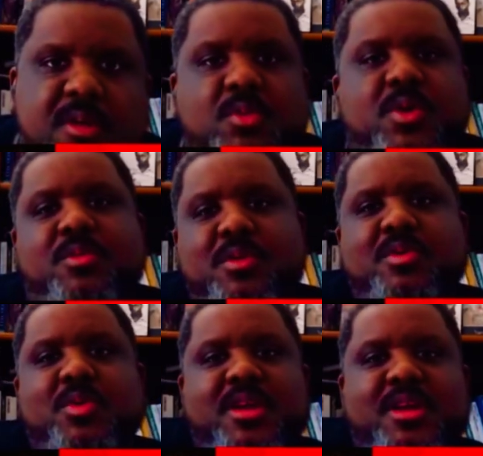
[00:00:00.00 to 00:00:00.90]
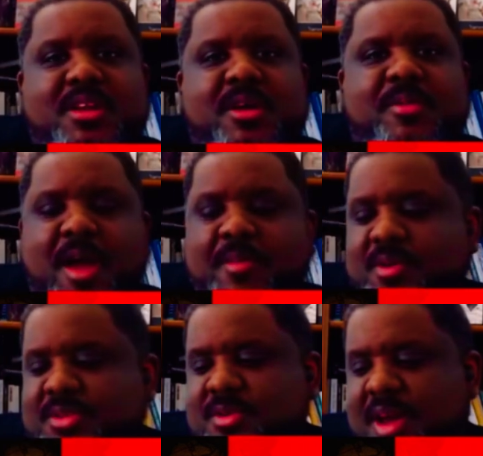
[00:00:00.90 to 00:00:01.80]
But what ended up
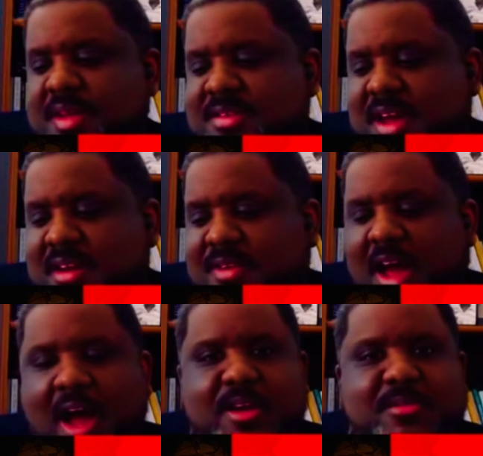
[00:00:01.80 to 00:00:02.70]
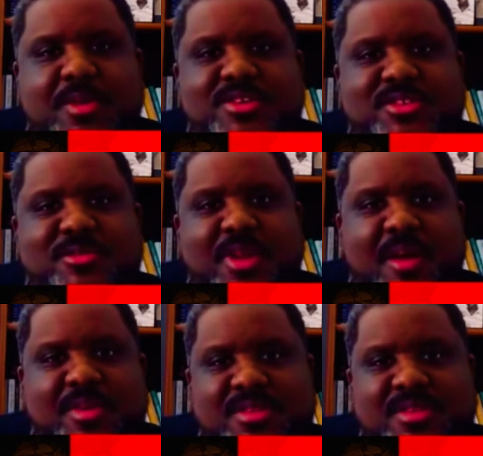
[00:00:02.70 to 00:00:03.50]
happening was you had this kind of condemnation of black men.